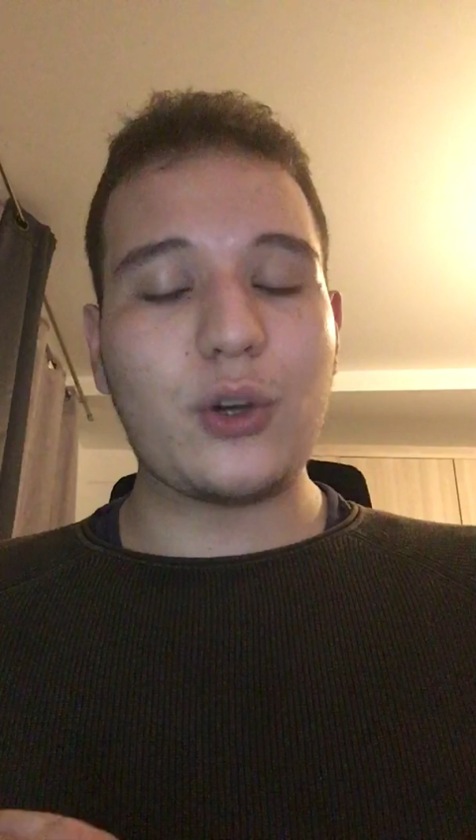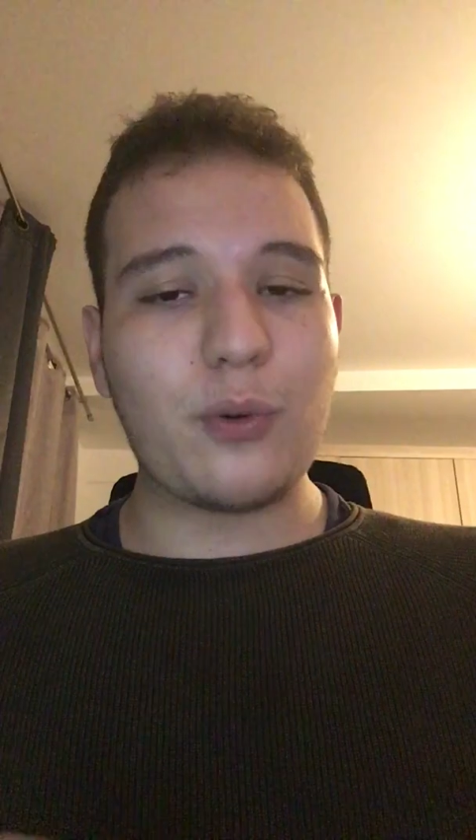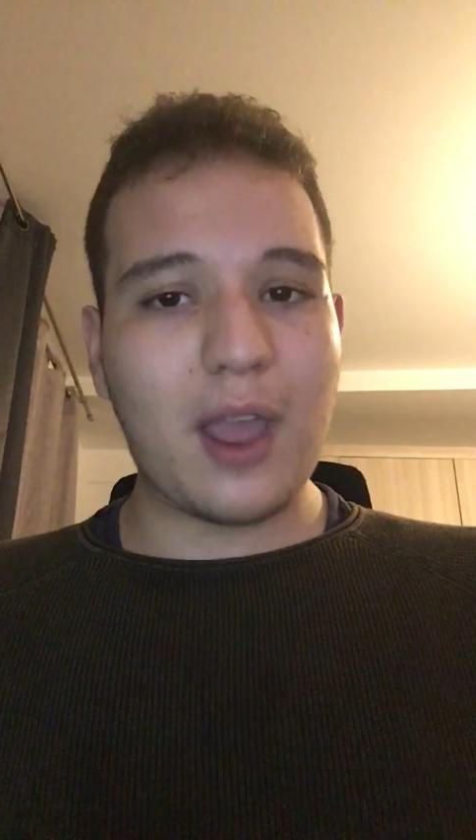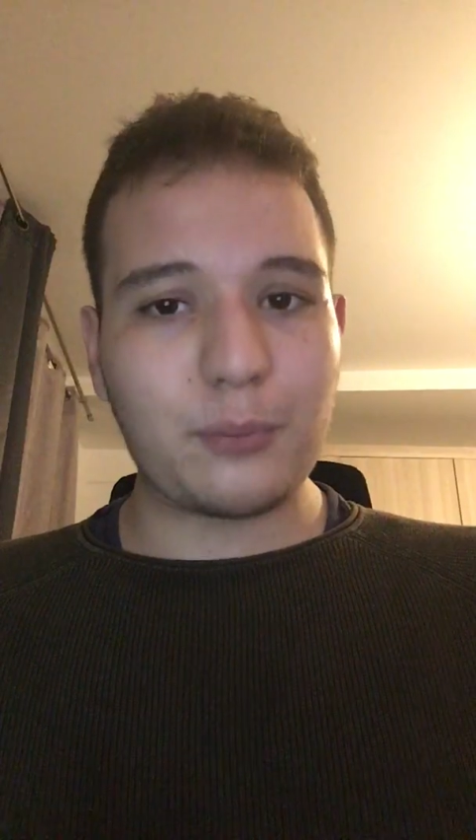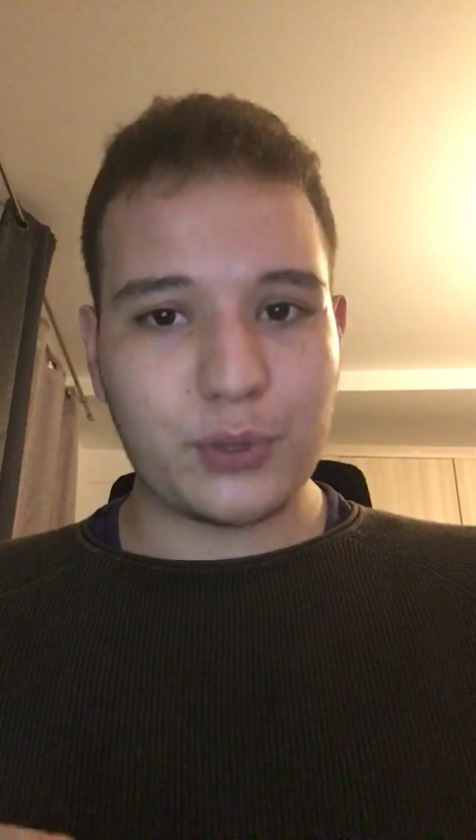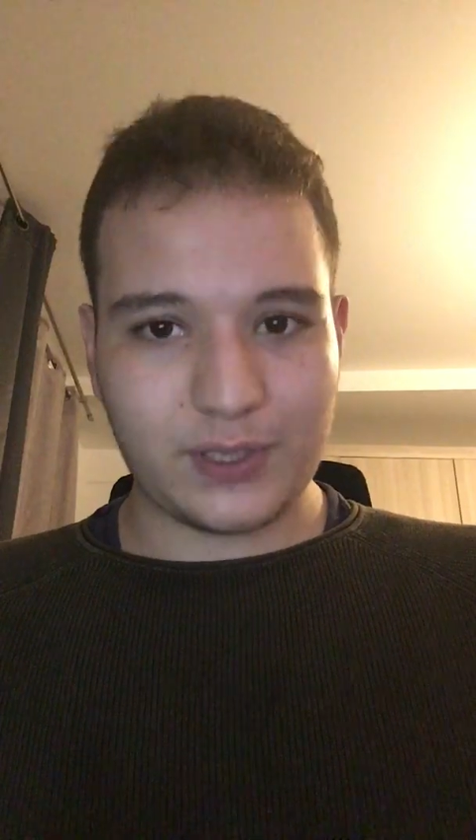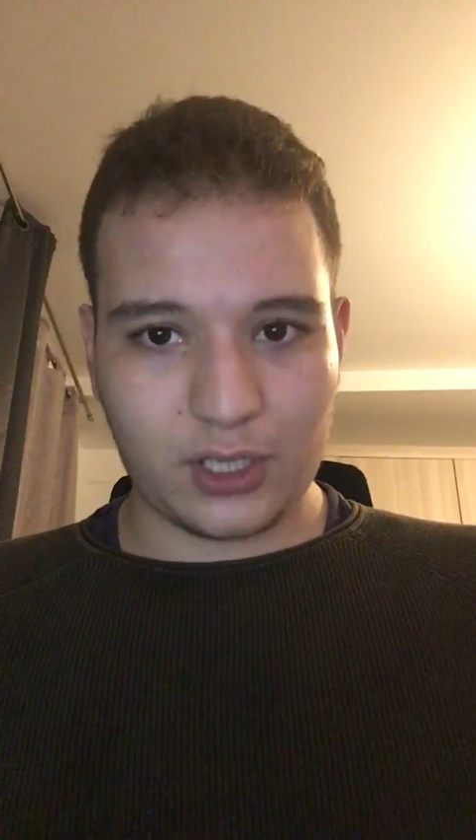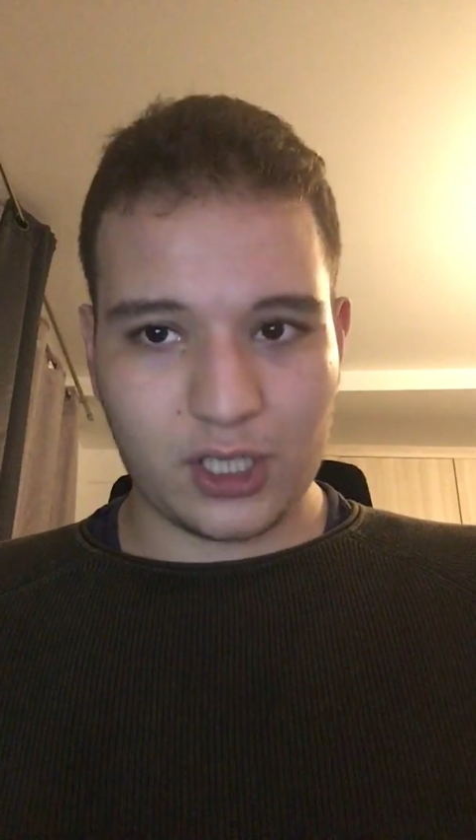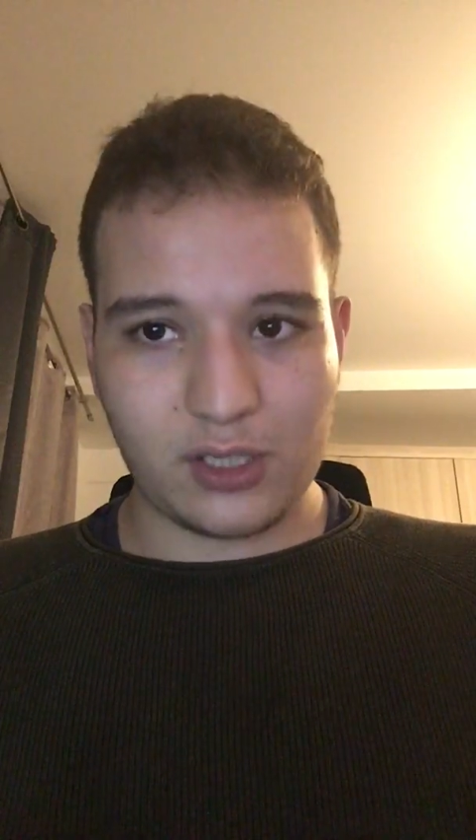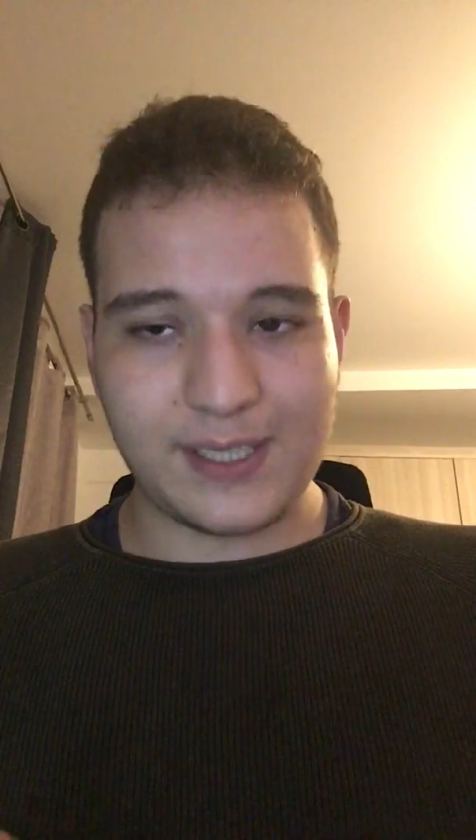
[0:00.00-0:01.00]
Crown
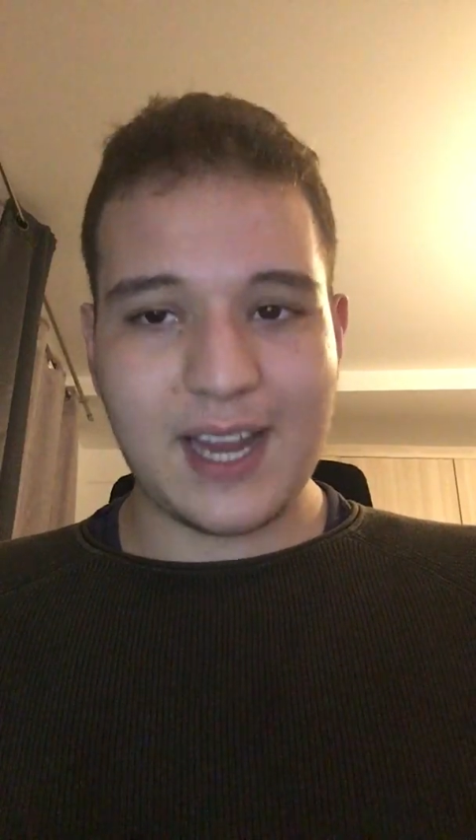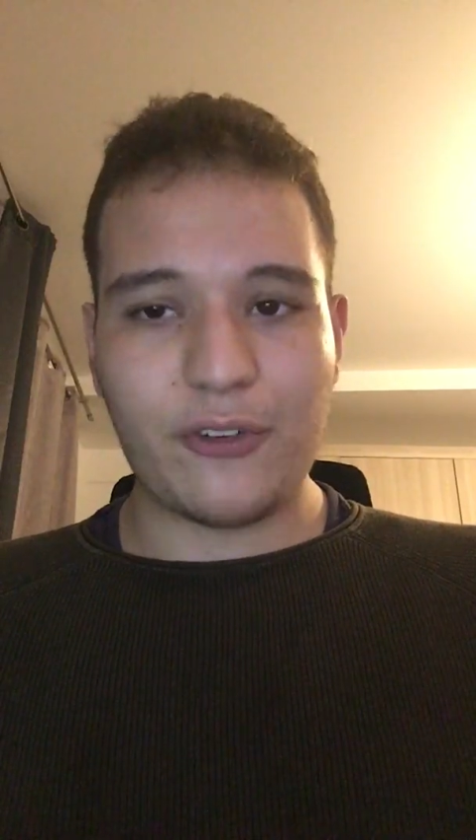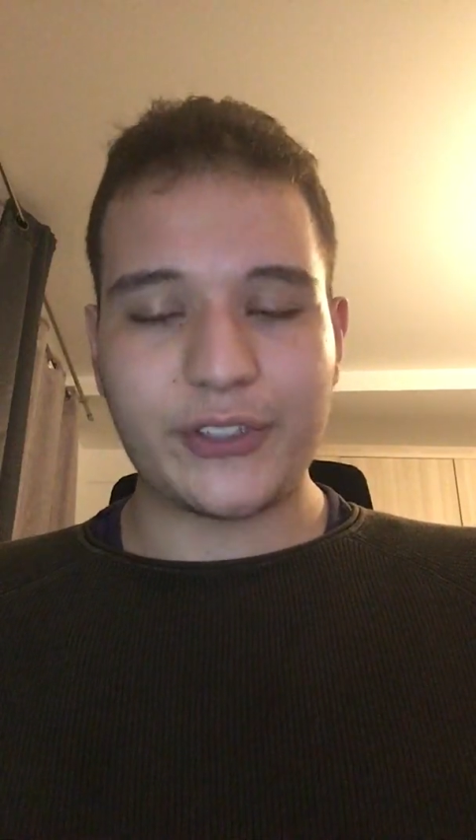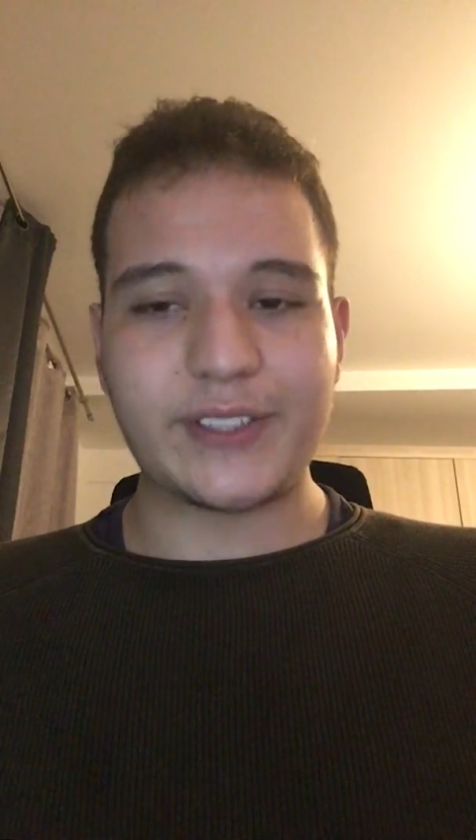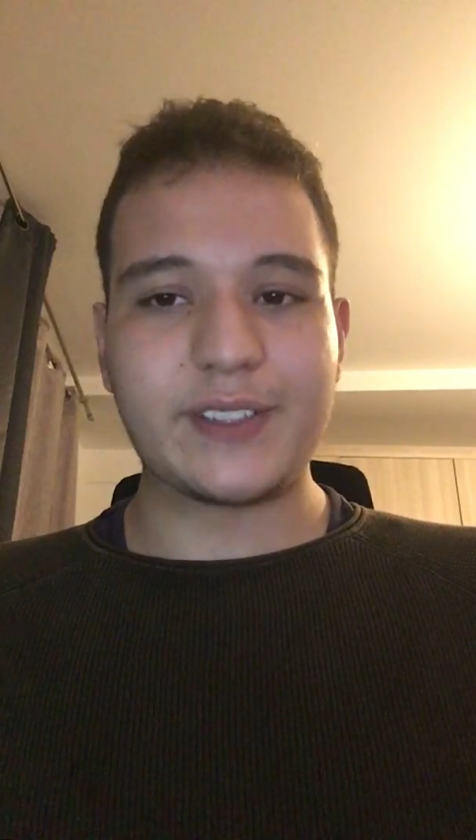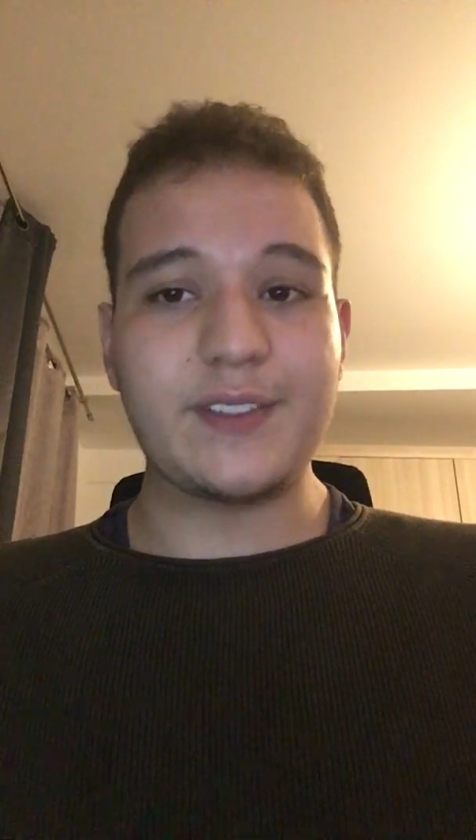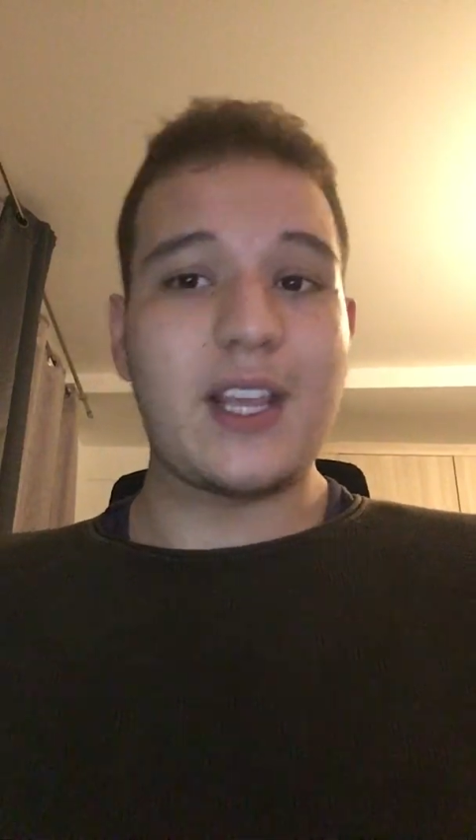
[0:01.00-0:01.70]
Prosecution Service.